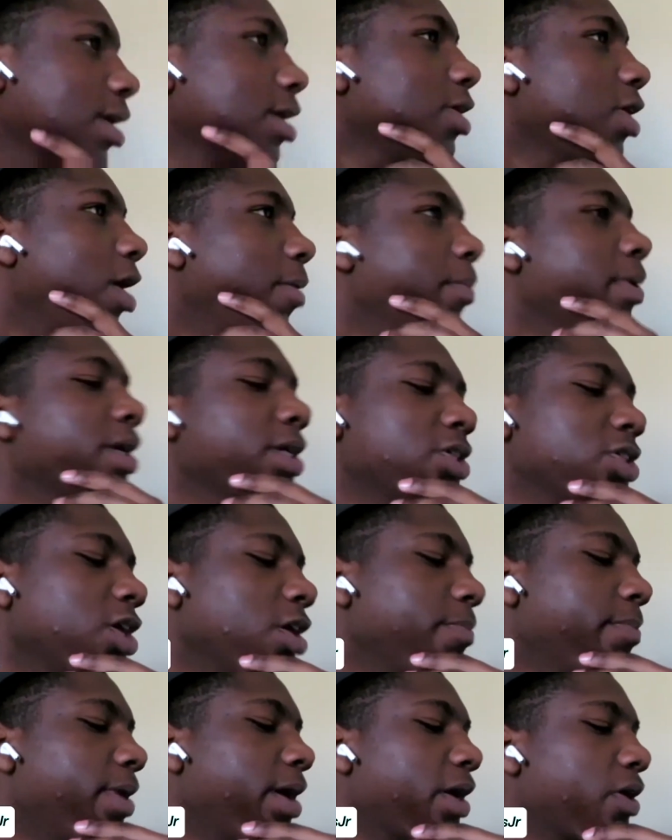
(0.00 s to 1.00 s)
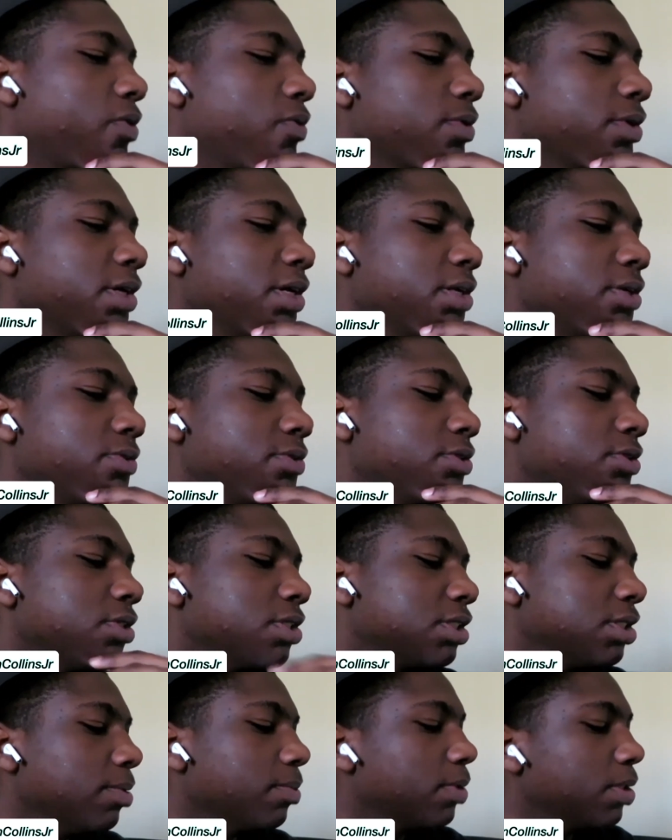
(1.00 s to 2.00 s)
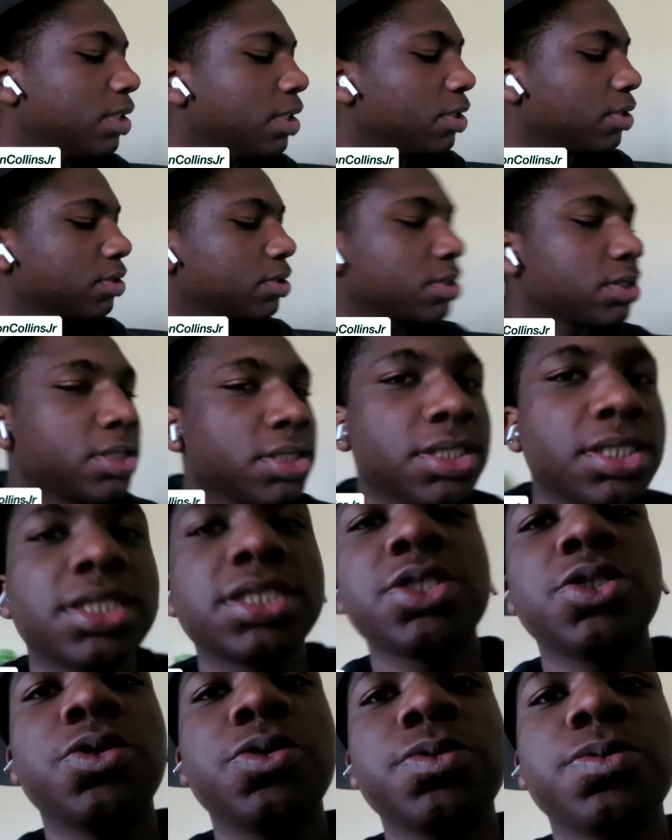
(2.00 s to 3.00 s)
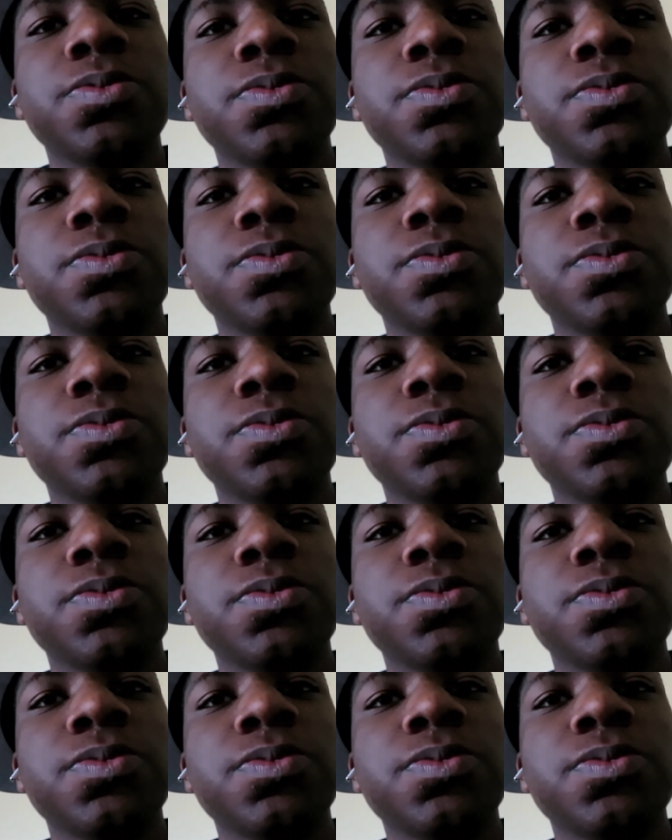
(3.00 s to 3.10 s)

y'all, I'ma hit y'all back when we do something else. Let's go.